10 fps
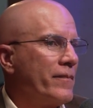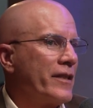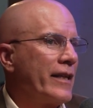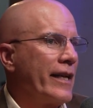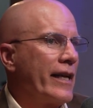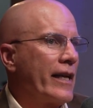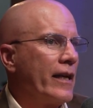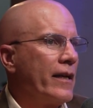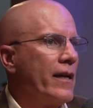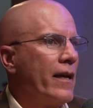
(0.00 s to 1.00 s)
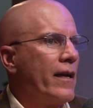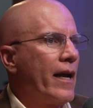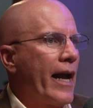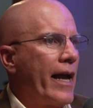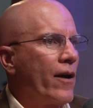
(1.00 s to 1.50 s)
city kid,
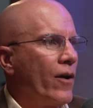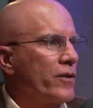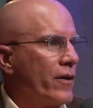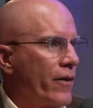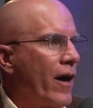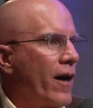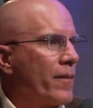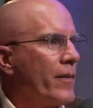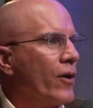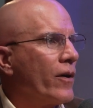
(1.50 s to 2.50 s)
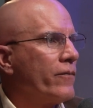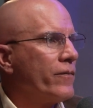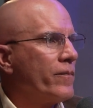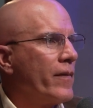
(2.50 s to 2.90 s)
and also the automotive.